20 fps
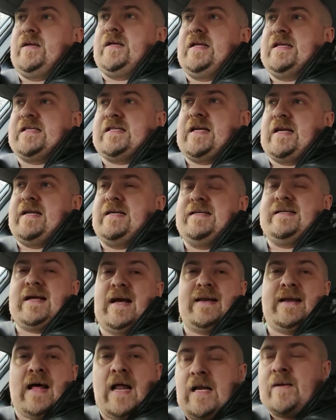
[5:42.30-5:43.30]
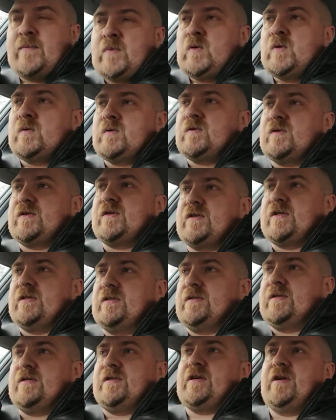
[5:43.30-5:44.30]
you're seeing dead animals,
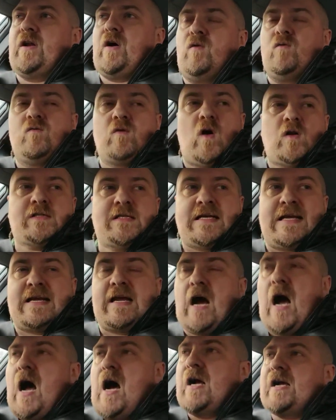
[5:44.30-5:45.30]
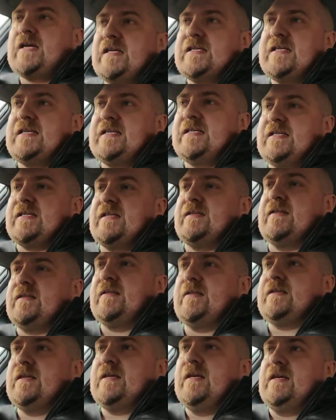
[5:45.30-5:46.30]
and, you know, rotting carcasses,
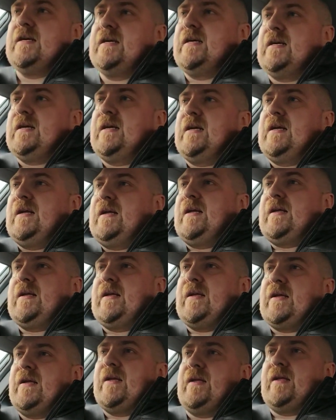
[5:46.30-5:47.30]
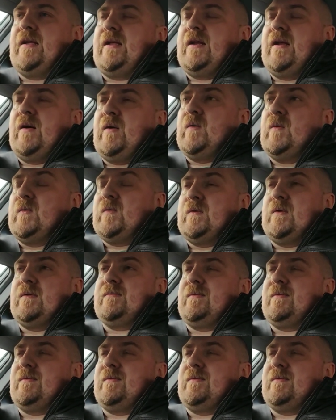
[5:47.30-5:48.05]
and, you know,